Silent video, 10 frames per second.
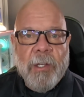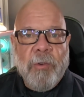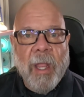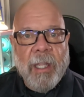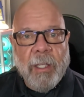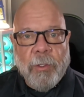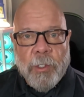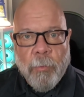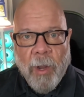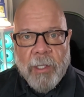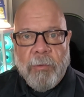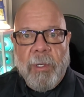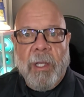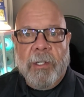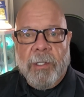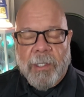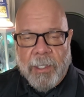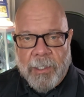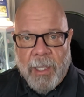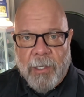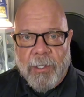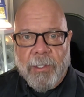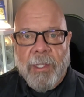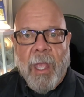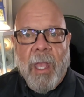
trying to get those price reductions, concessions,